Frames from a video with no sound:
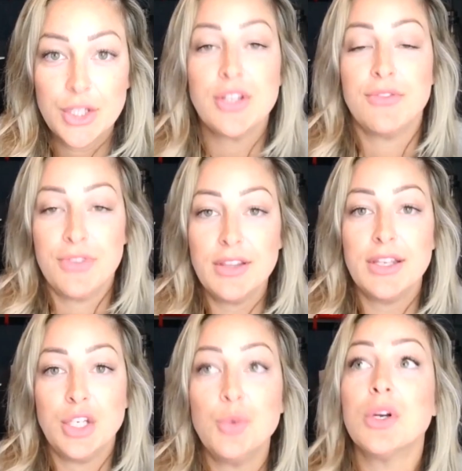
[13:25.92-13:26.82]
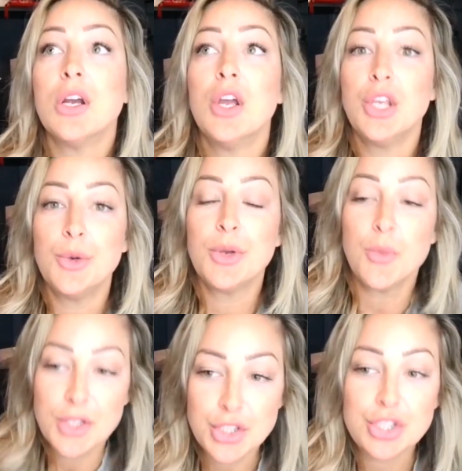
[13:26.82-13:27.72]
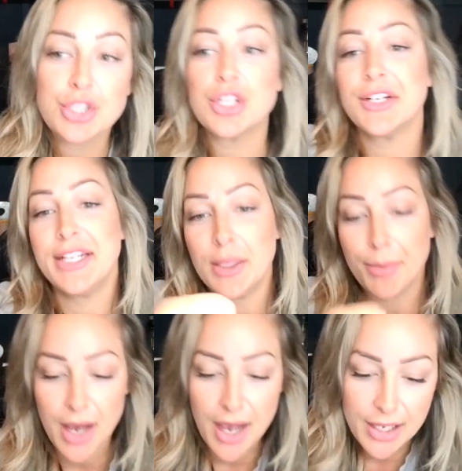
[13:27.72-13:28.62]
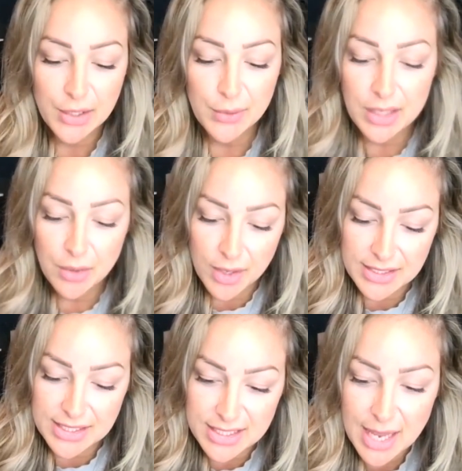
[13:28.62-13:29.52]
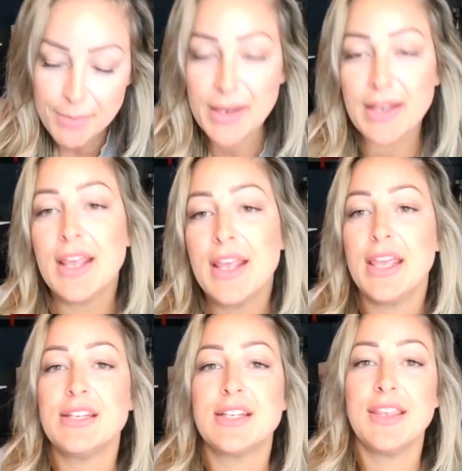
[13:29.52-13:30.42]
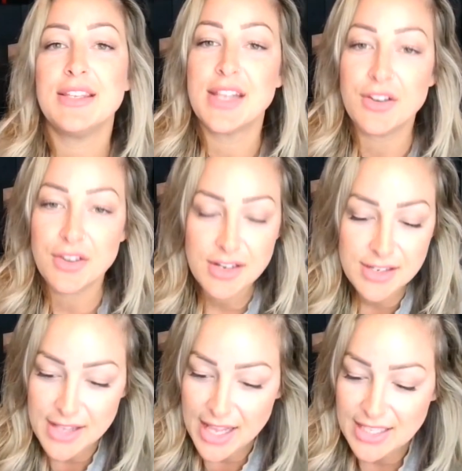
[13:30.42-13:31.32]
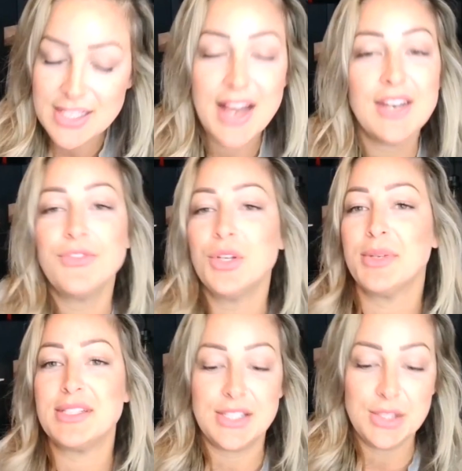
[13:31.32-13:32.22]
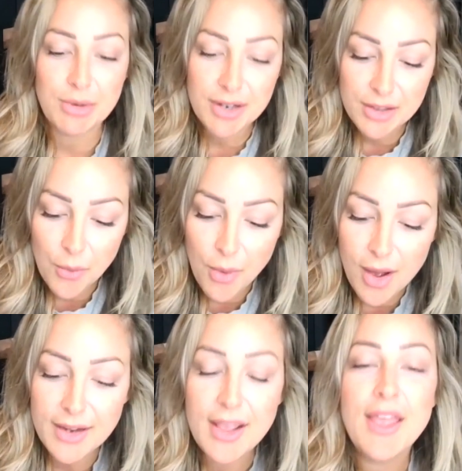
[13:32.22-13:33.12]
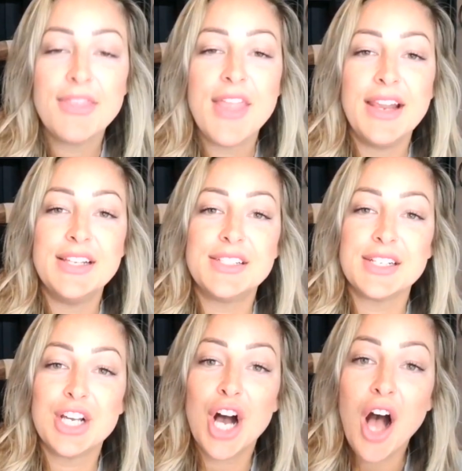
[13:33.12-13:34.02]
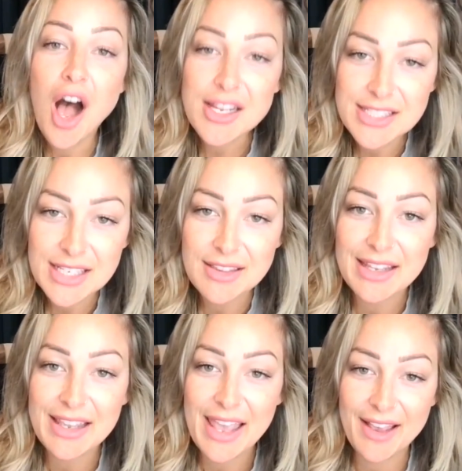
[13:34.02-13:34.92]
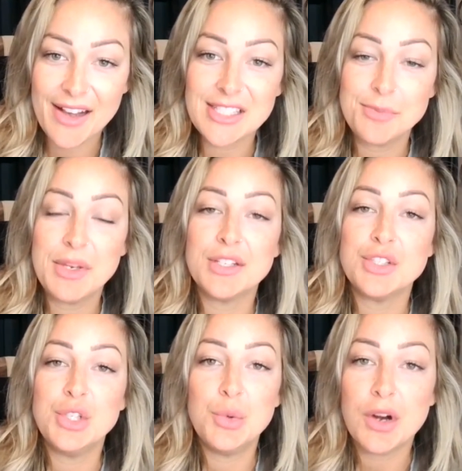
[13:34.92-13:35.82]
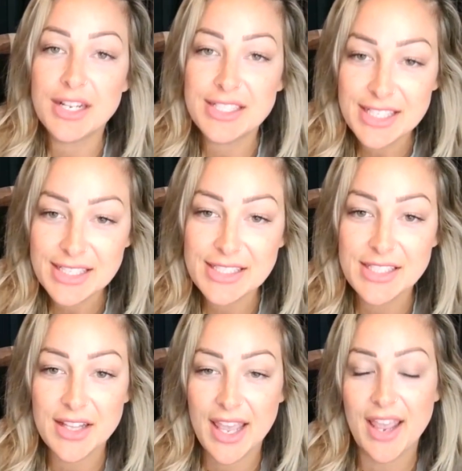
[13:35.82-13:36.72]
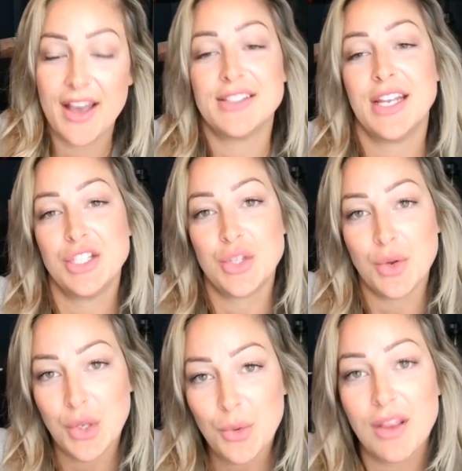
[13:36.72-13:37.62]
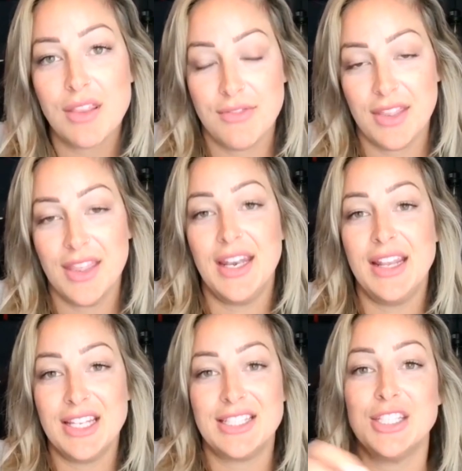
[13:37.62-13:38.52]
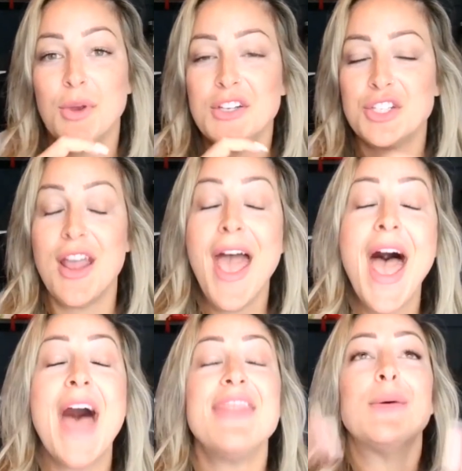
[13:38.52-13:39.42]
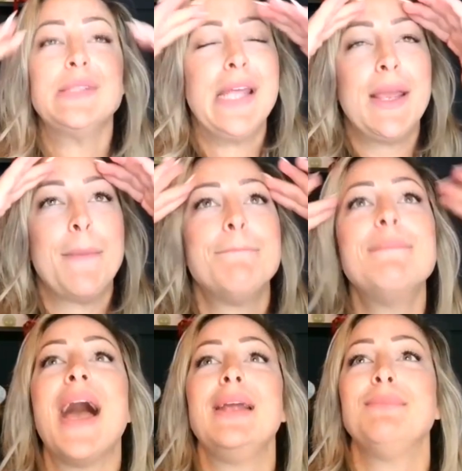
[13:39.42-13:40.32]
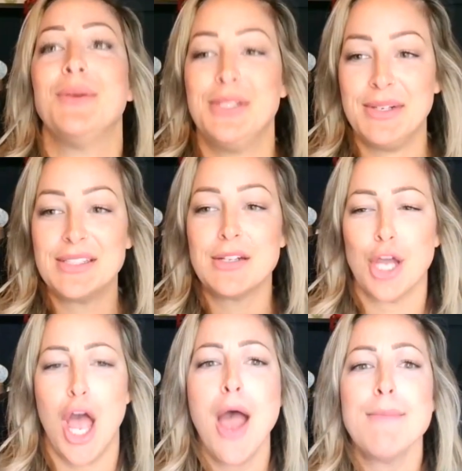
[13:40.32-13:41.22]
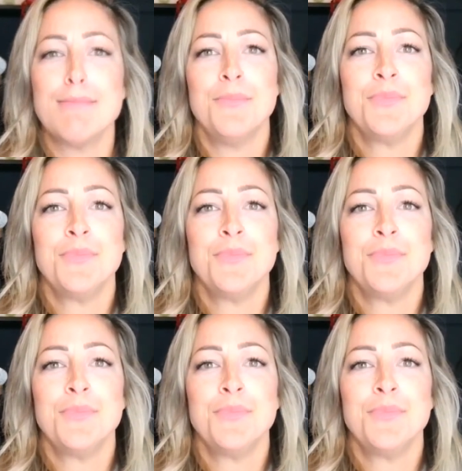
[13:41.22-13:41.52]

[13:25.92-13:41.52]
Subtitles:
You're the villain. You are the one stirring the pot. You are the one stepping into things that's none of your business. You are the one that is causing the chaos because you are addicted to the chaos, and so you are the villain in this situation. And that was like mind blowing to me, because I was like,